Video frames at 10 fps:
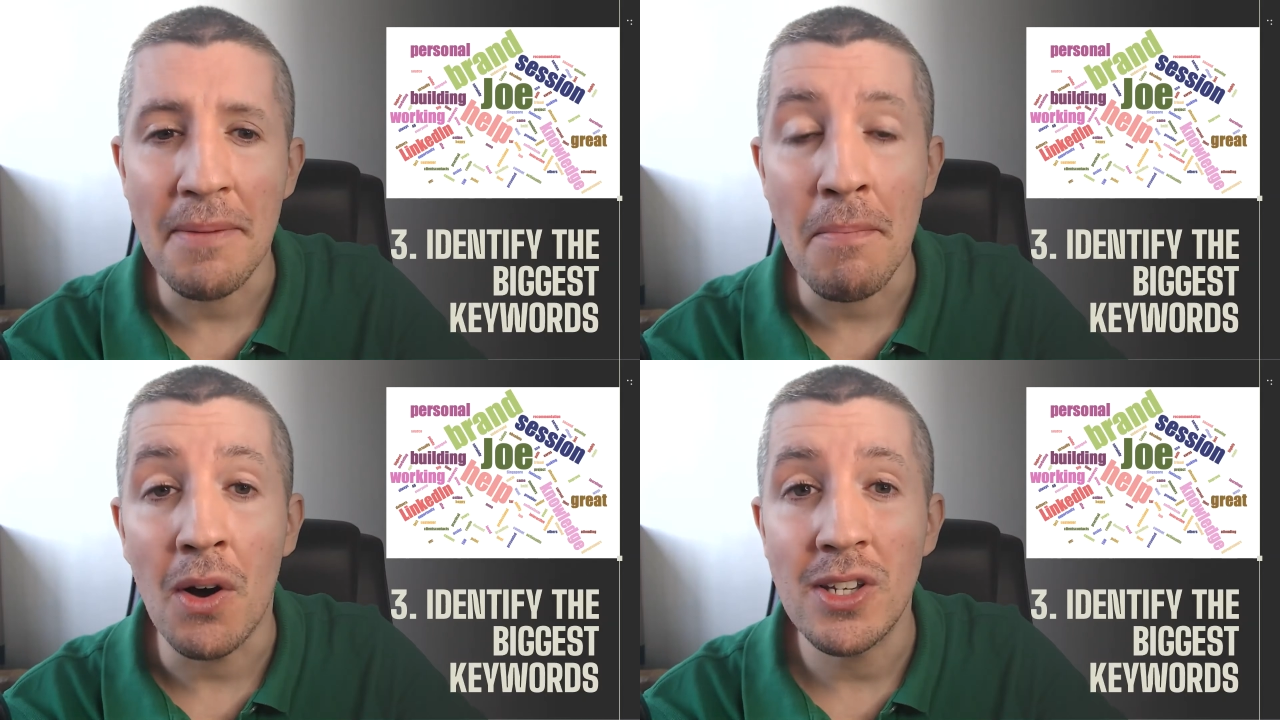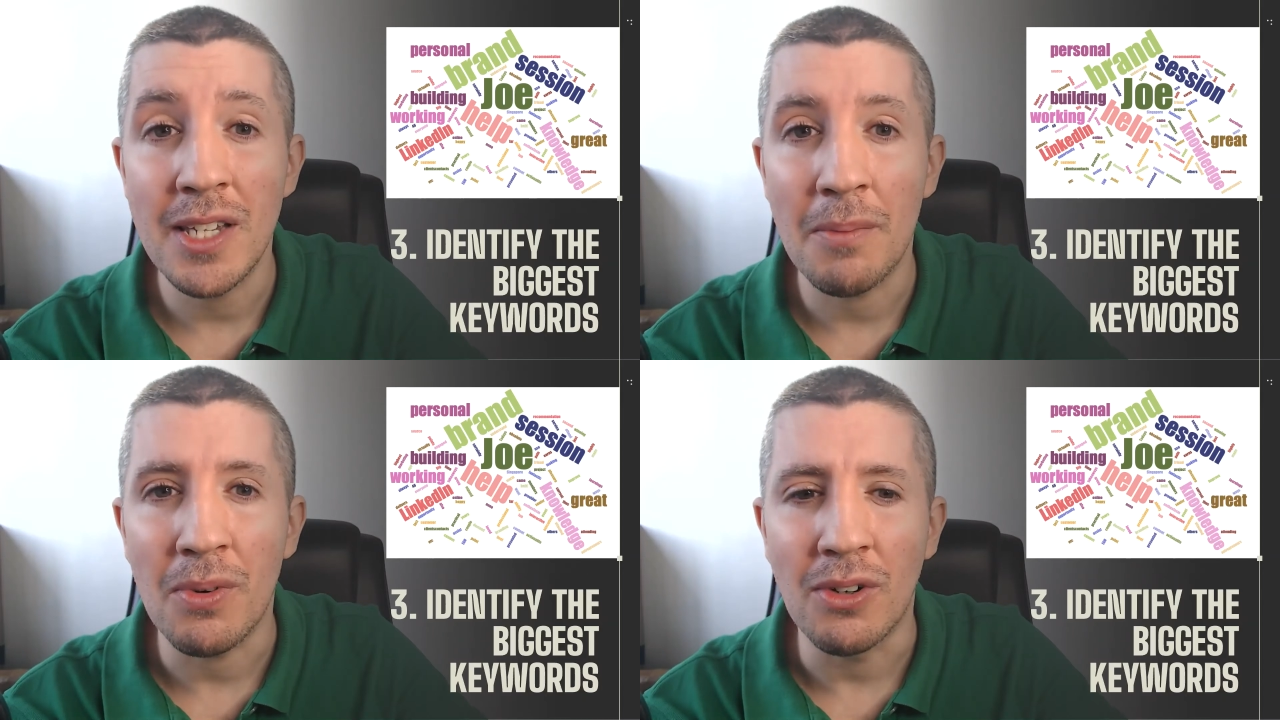most
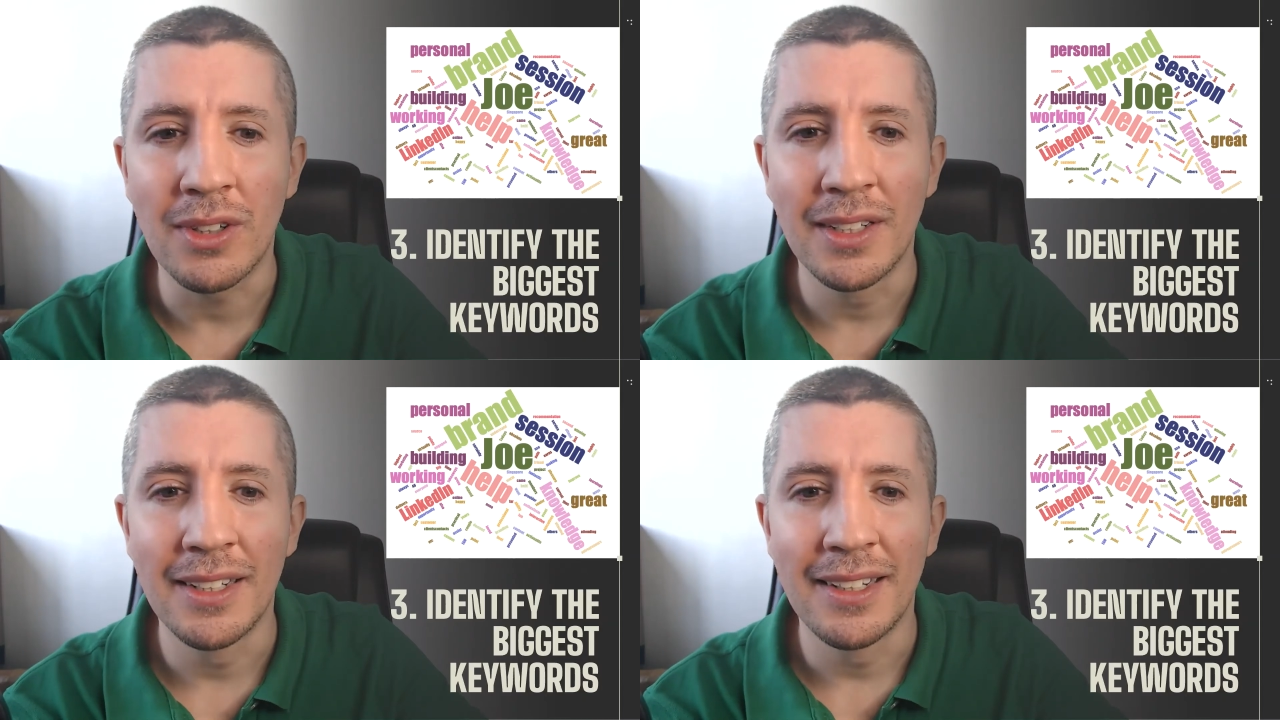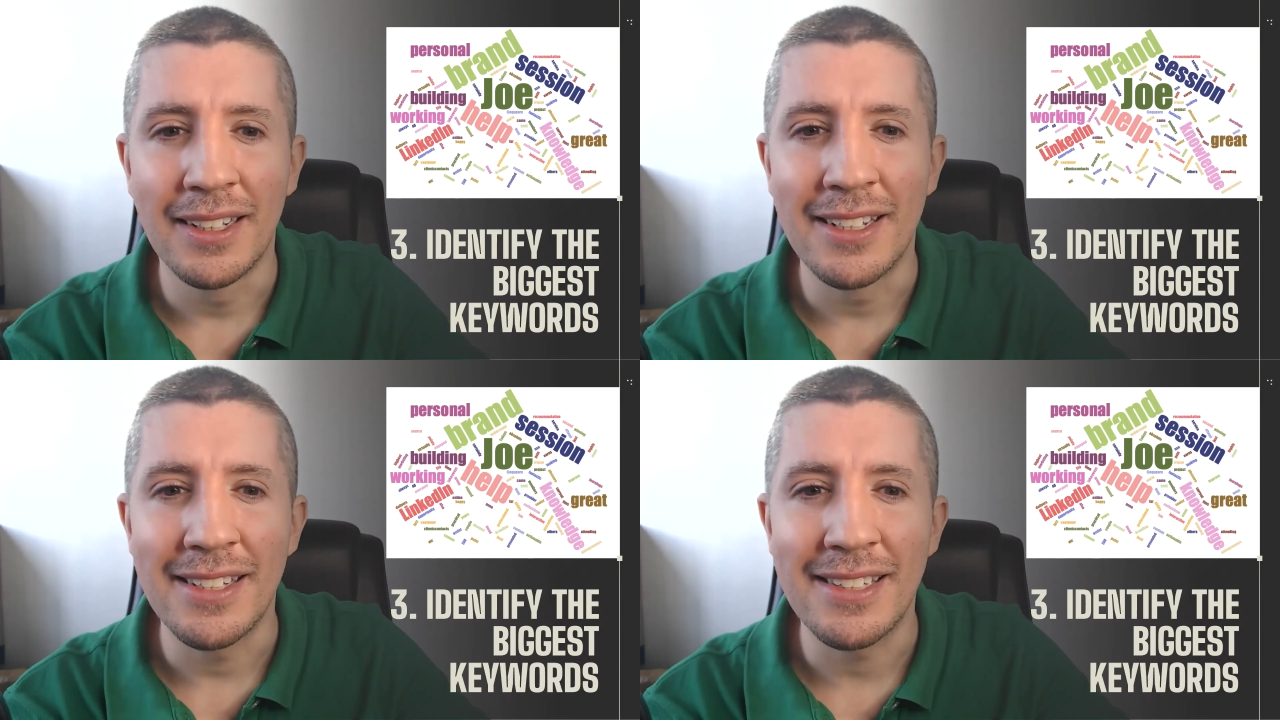people
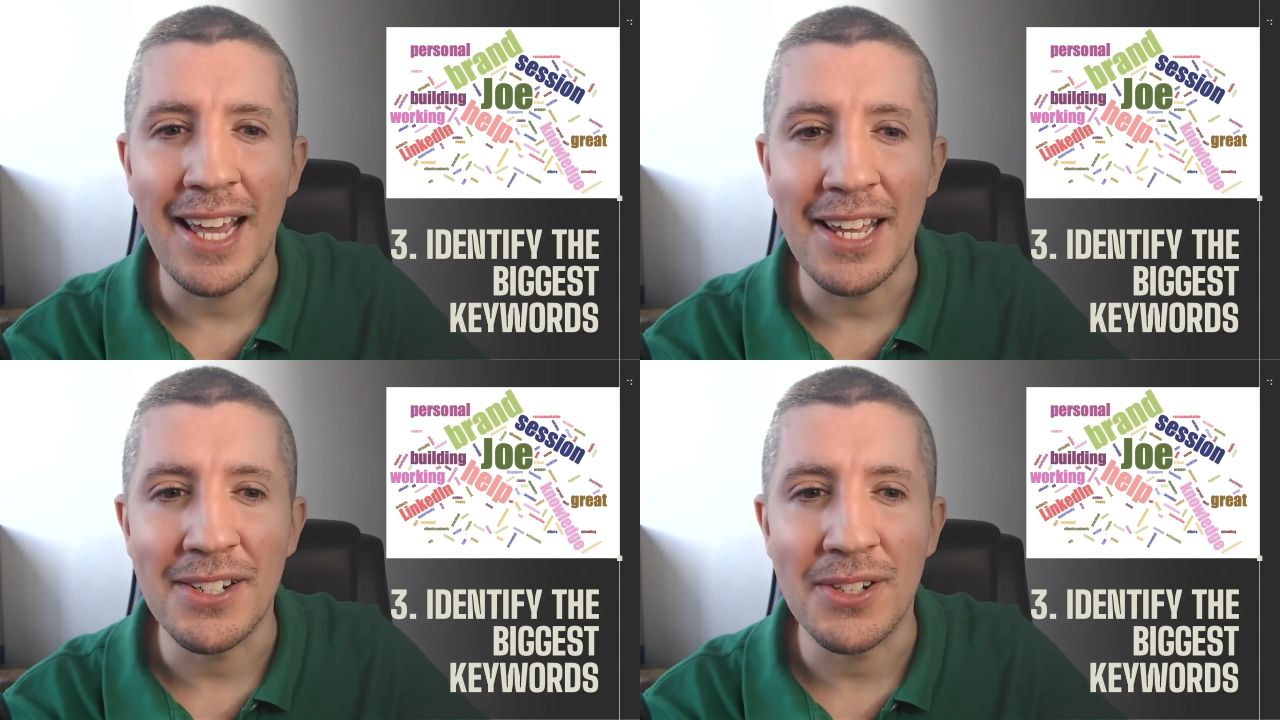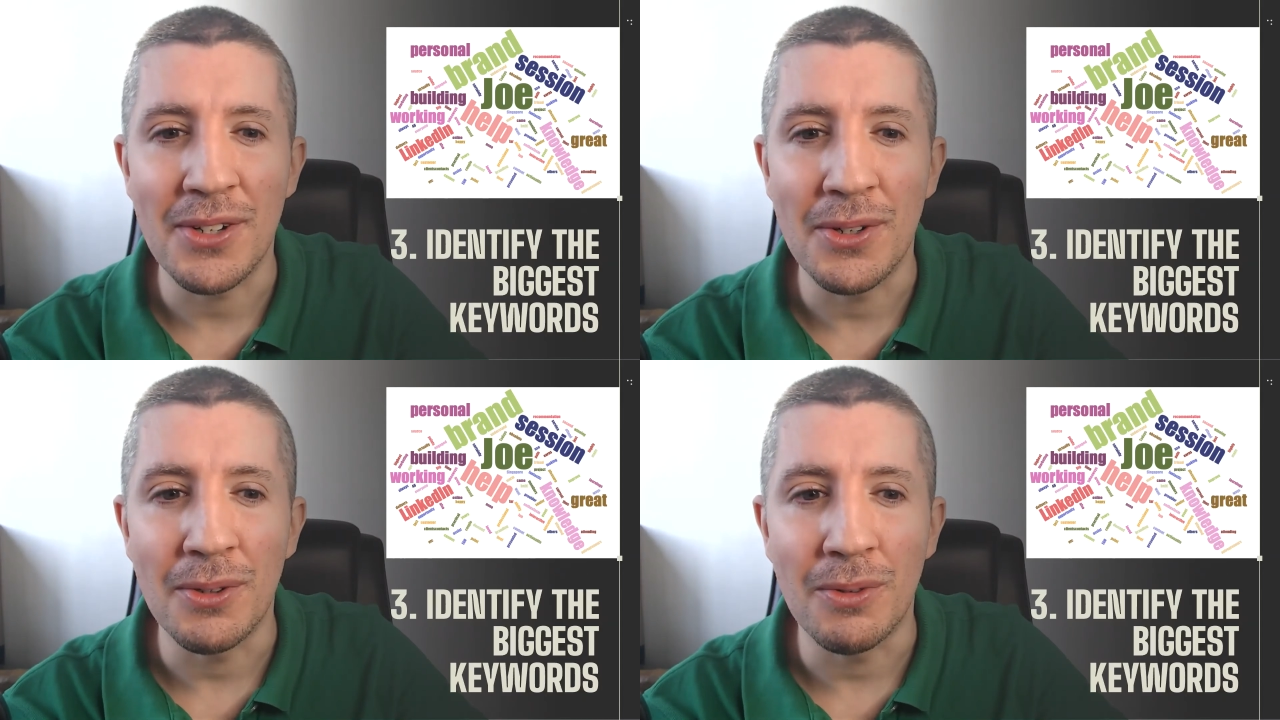tend
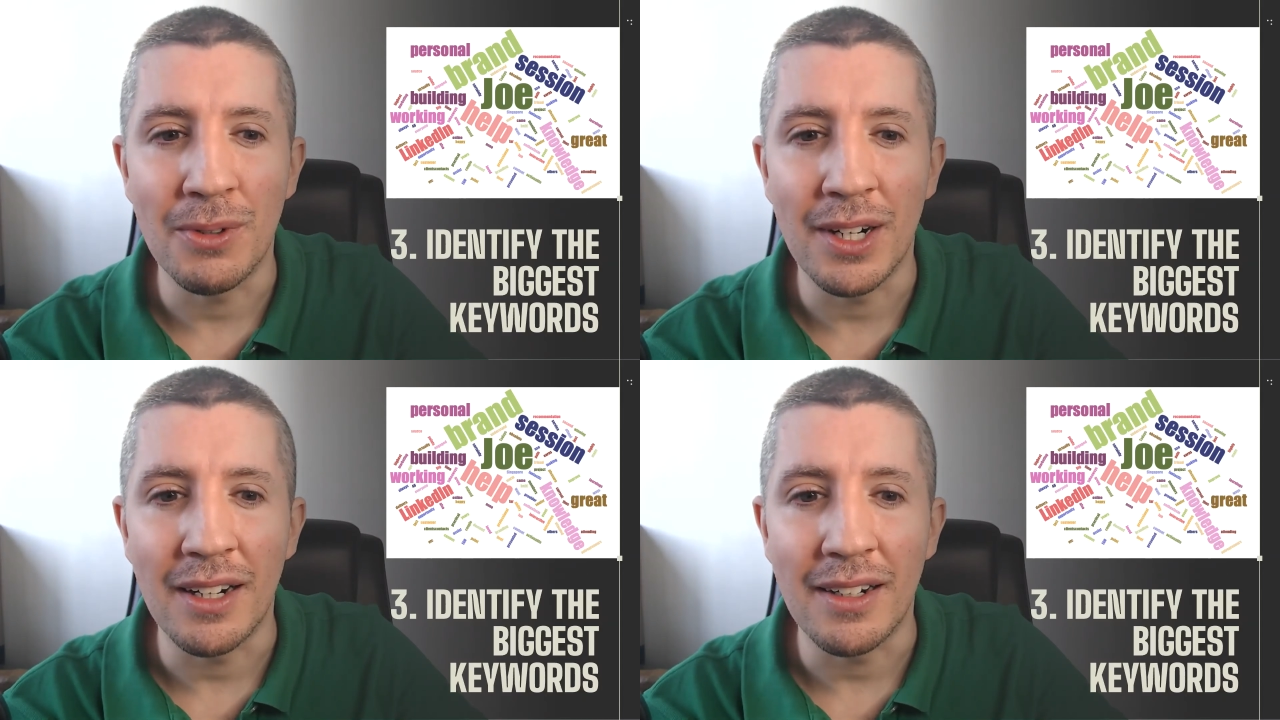to